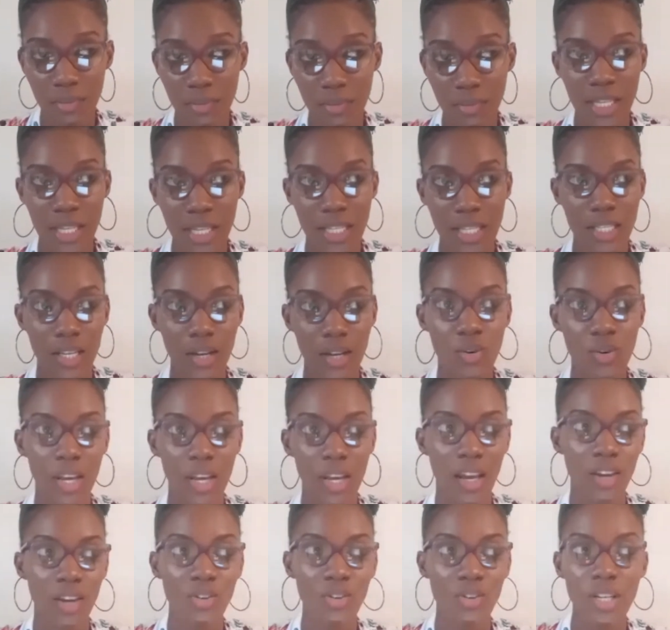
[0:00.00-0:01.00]
may say, okay,
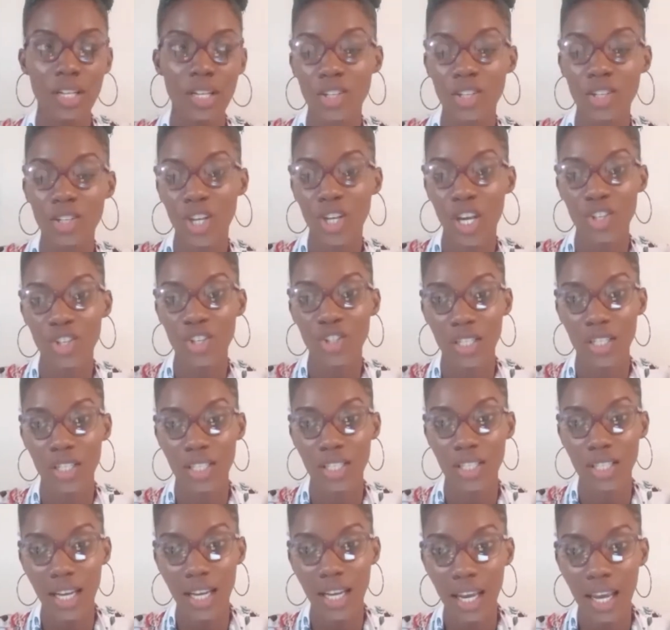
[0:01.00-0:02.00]
you need to change your
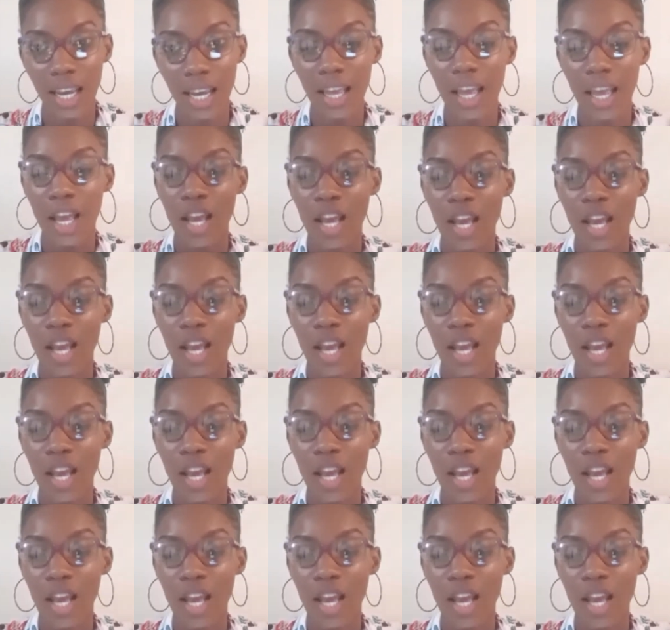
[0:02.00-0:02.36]
diet,